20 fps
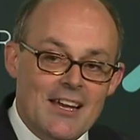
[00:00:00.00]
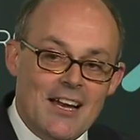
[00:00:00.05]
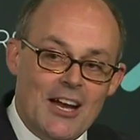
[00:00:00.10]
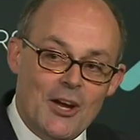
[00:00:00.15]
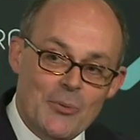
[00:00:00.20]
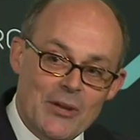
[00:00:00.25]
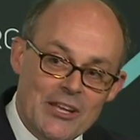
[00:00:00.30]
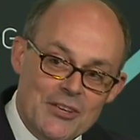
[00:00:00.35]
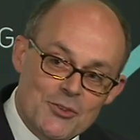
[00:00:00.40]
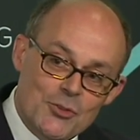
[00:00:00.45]

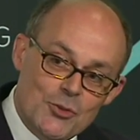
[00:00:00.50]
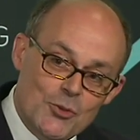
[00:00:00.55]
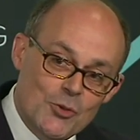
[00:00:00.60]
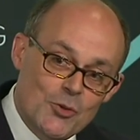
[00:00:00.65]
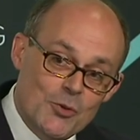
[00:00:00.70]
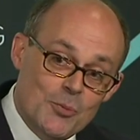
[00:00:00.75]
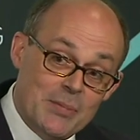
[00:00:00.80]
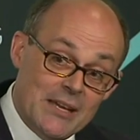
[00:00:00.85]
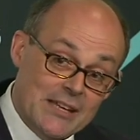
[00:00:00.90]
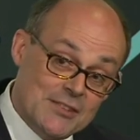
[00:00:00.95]
I went
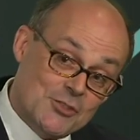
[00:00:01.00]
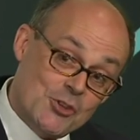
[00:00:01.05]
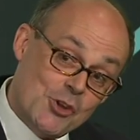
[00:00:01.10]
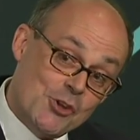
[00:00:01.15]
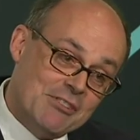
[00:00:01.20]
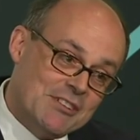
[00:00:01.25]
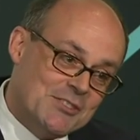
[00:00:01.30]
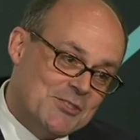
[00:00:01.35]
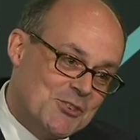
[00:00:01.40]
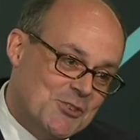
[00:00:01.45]
to
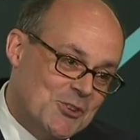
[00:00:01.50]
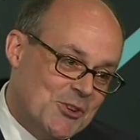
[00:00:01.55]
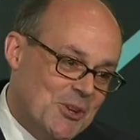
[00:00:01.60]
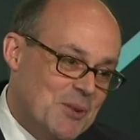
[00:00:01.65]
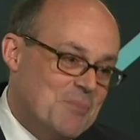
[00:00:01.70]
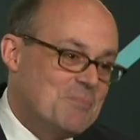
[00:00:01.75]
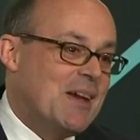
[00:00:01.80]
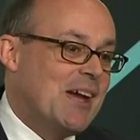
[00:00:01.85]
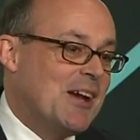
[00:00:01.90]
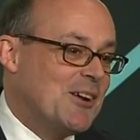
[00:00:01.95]
Pasteur
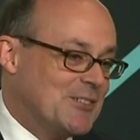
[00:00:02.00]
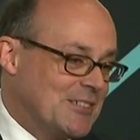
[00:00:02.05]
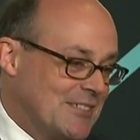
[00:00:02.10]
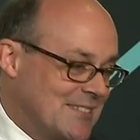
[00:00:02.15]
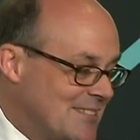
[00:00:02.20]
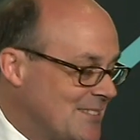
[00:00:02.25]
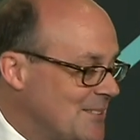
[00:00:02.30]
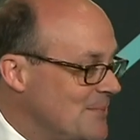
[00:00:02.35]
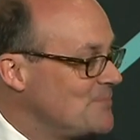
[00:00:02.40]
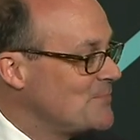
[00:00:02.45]
Institute in
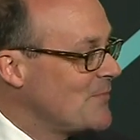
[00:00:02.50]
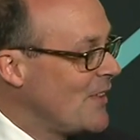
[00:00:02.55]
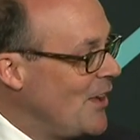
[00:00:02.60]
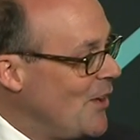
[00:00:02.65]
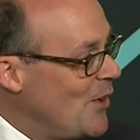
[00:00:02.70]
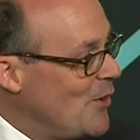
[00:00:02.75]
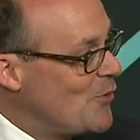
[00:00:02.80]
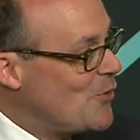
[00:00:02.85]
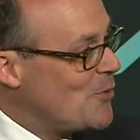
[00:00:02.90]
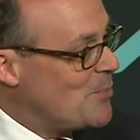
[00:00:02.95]
Paris
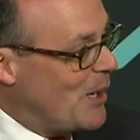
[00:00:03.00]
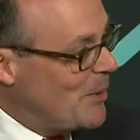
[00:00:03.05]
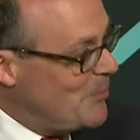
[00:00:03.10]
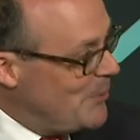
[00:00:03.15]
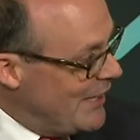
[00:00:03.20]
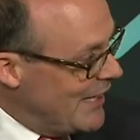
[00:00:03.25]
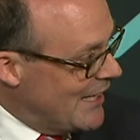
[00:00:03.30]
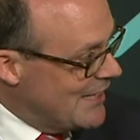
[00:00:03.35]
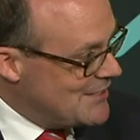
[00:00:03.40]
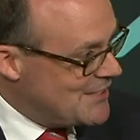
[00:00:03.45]
for my
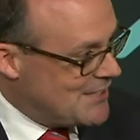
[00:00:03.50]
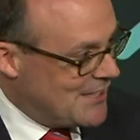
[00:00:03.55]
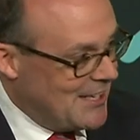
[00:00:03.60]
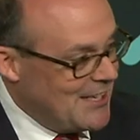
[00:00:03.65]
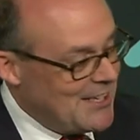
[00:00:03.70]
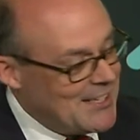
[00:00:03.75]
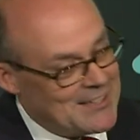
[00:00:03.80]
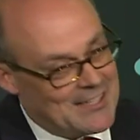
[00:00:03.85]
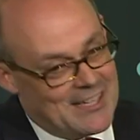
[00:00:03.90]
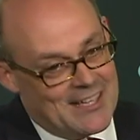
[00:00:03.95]

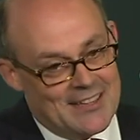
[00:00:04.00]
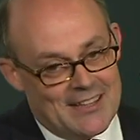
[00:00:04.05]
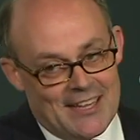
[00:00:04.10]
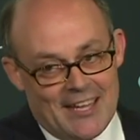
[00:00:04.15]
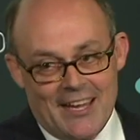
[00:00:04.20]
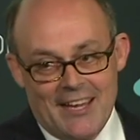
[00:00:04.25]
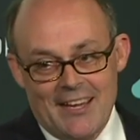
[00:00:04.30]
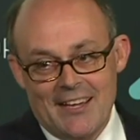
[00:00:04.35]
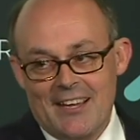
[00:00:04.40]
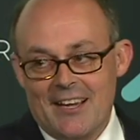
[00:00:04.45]
PhD, and then
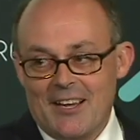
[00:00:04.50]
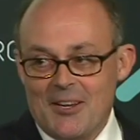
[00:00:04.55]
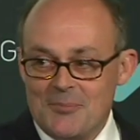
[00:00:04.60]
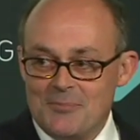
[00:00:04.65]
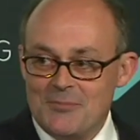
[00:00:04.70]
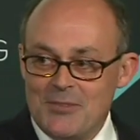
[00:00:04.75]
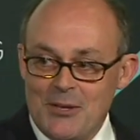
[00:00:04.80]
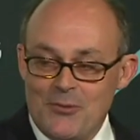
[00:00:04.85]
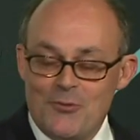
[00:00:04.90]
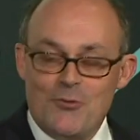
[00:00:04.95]
they
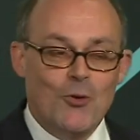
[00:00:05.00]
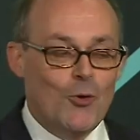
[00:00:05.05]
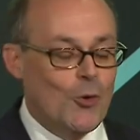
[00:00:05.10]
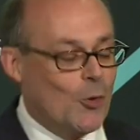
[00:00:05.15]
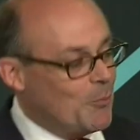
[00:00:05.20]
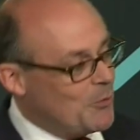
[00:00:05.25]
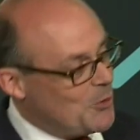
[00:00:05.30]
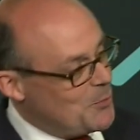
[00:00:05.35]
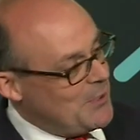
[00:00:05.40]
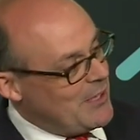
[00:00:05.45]

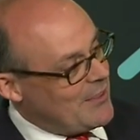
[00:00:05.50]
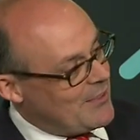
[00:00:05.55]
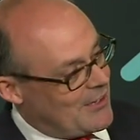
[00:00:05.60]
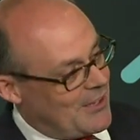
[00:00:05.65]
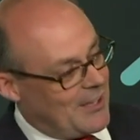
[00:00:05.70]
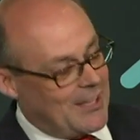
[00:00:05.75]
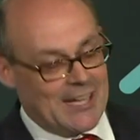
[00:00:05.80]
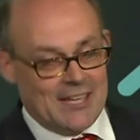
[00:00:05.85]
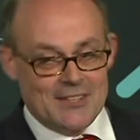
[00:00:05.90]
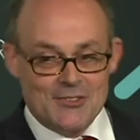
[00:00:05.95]
informed me
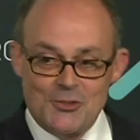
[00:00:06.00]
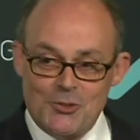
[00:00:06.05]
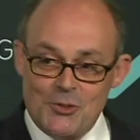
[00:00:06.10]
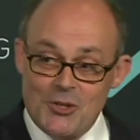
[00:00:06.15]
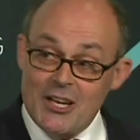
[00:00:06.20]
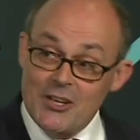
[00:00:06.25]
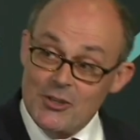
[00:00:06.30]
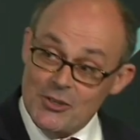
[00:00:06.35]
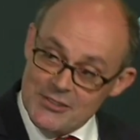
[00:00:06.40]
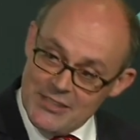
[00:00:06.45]
that
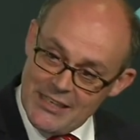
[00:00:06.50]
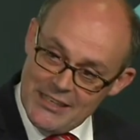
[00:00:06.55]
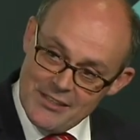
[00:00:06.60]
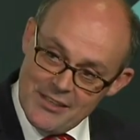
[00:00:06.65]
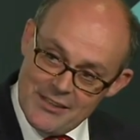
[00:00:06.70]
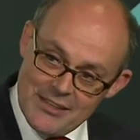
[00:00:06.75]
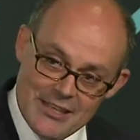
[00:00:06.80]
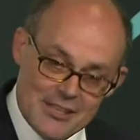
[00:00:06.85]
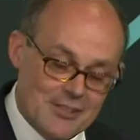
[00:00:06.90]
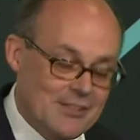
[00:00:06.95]
I got
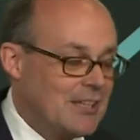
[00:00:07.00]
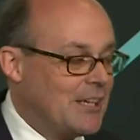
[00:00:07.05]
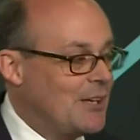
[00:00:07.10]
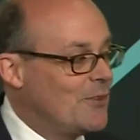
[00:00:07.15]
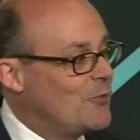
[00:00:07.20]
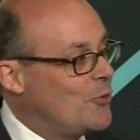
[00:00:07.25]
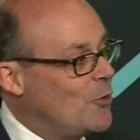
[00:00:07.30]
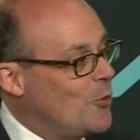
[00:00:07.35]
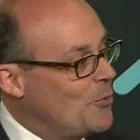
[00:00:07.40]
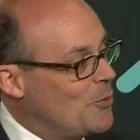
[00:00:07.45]
tenure there. They
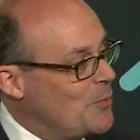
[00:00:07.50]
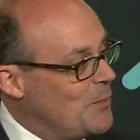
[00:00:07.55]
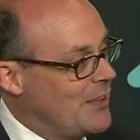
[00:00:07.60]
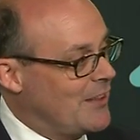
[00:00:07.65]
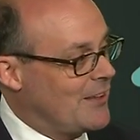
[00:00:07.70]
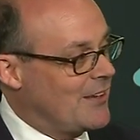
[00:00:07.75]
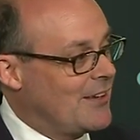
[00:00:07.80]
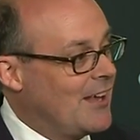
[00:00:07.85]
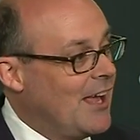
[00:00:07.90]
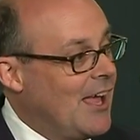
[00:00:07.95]
informed me
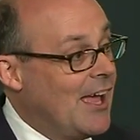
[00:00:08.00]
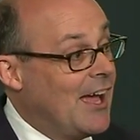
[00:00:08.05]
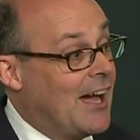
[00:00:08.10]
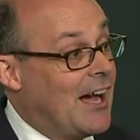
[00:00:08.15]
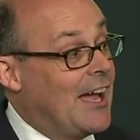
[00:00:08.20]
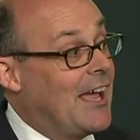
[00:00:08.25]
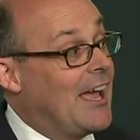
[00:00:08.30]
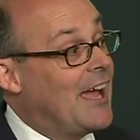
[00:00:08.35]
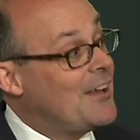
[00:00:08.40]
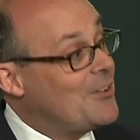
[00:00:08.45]
that
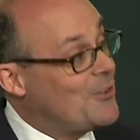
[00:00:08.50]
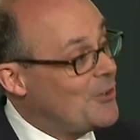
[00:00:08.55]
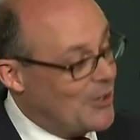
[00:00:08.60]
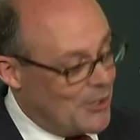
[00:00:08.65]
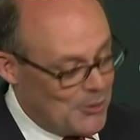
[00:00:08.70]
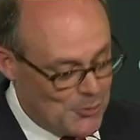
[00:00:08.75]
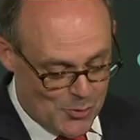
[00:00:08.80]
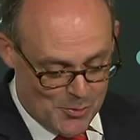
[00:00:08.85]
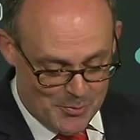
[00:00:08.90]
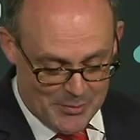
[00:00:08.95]
I had to
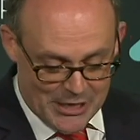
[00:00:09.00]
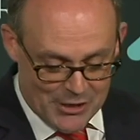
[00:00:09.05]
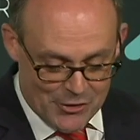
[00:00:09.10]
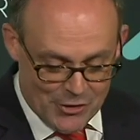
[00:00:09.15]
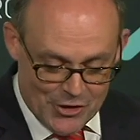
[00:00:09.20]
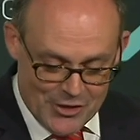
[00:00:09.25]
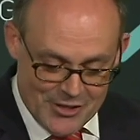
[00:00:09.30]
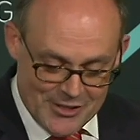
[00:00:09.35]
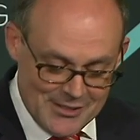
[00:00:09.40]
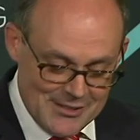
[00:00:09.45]
go to
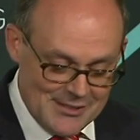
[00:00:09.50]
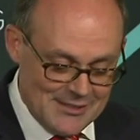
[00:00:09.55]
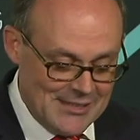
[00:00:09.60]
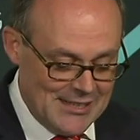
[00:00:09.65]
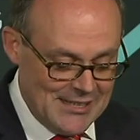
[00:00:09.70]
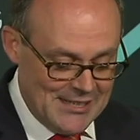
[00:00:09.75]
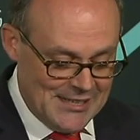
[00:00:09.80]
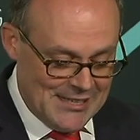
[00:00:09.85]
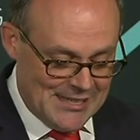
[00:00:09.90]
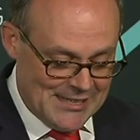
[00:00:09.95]
America
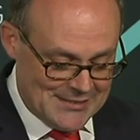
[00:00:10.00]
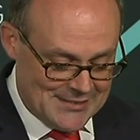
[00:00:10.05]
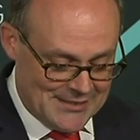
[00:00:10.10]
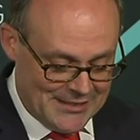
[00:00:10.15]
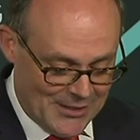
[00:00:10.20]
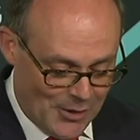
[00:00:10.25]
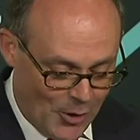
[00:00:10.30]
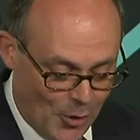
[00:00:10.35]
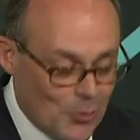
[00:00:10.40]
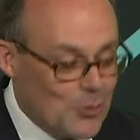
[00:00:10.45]
as
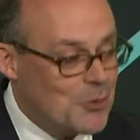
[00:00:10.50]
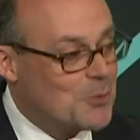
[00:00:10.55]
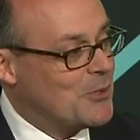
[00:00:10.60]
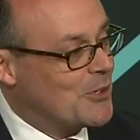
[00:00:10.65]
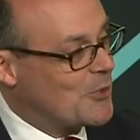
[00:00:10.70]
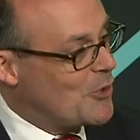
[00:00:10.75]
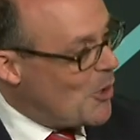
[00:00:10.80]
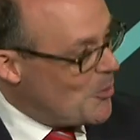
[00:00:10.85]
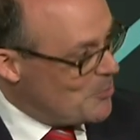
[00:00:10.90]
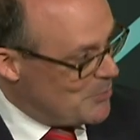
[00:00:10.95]
the
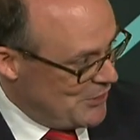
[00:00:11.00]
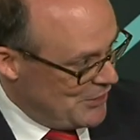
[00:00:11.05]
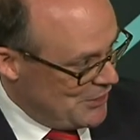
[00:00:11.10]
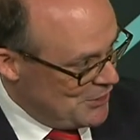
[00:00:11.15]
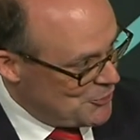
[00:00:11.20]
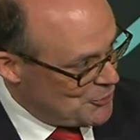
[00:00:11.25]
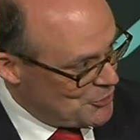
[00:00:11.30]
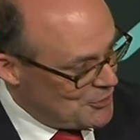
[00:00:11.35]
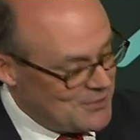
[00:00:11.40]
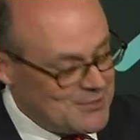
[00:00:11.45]
ultimate
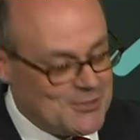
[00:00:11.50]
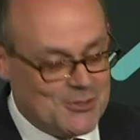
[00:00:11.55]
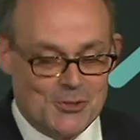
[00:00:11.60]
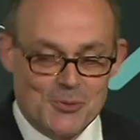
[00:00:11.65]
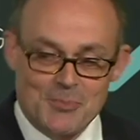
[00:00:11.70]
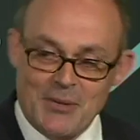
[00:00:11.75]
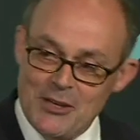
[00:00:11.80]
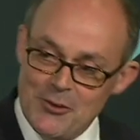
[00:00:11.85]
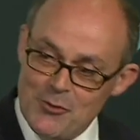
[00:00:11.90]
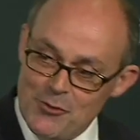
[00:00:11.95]
competition
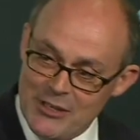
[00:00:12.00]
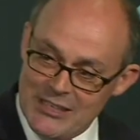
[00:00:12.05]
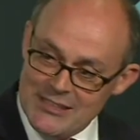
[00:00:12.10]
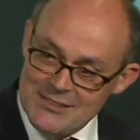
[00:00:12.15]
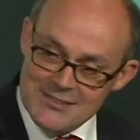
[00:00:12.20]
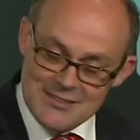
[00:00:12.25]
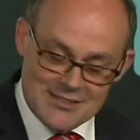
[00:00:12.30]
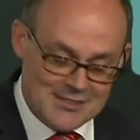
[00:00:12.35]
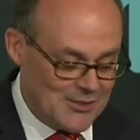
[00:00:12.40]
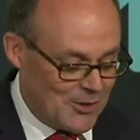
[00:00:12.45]
to make
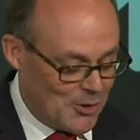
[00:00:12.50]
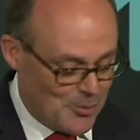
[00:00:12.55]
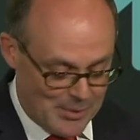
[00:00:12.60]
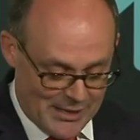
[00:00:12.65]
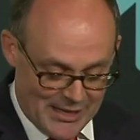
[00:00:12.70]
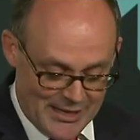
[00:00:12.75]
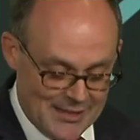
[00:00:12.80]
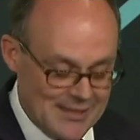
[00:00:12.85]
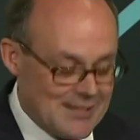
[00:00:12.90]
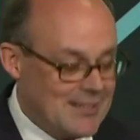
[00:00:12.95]
friends and go
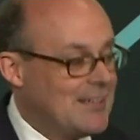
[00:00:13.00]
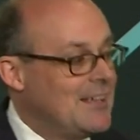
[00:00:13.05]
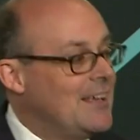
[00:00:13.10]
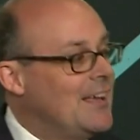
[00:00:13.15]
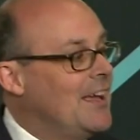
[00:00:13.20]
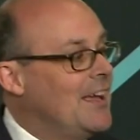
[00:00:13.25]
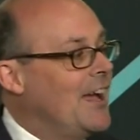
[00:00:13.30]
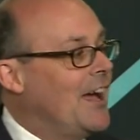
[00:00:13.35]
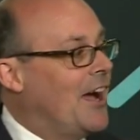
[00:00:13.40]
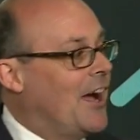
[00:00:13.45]
back.
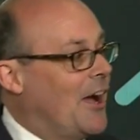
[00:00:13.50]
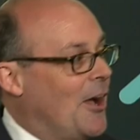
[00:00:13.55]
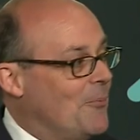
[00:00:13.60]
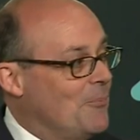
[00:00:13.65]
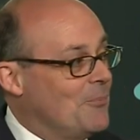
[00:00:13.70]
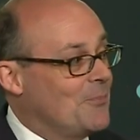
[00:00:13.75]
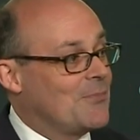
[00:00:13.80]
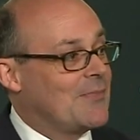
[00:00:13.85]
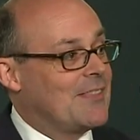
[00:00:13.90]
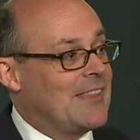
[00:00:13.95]

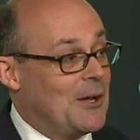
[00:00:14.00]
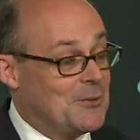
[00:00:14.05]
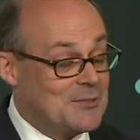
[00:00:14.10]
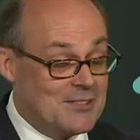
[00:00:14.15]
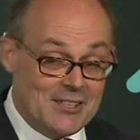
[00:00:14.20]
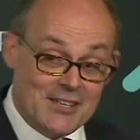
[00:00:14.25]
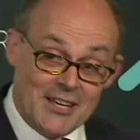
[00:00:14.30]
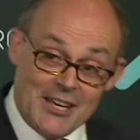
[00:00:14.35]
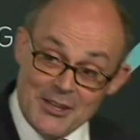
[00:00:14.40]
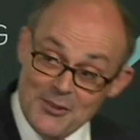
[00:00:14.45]
That
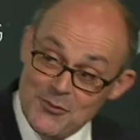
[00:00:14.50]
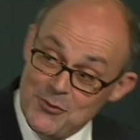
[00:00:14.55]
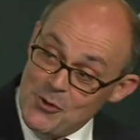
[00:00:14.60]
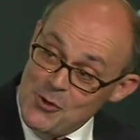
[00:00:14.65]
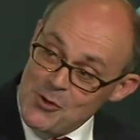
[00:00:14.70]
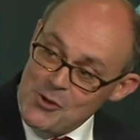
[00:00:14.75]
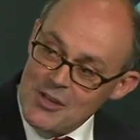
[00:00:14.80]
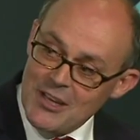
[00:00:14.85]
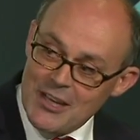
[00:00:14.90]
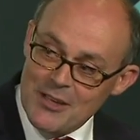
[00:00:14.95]
was in
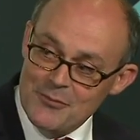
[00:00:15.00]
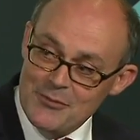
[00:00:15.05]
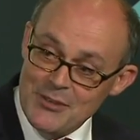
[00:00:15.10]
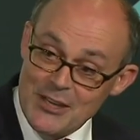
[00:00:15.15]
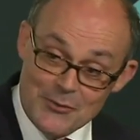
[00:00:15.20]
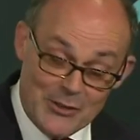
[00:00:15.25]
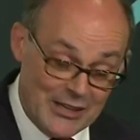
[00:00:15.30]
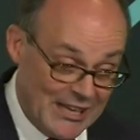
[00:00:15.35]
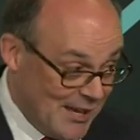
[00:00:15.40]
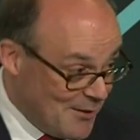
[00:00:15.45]
94, I've
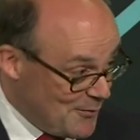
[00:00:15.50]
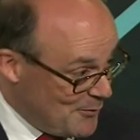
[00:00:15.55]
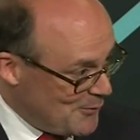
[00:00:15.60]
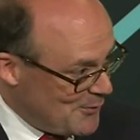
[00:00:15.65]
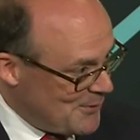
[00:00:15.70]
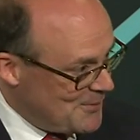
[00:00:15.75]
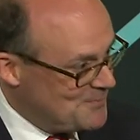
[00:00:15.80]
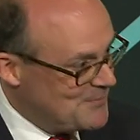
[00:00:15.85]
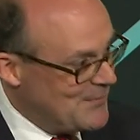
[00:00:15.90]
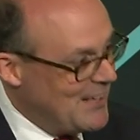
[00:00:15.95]
never
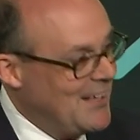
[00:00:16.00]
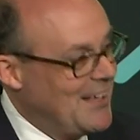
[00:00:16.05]
left.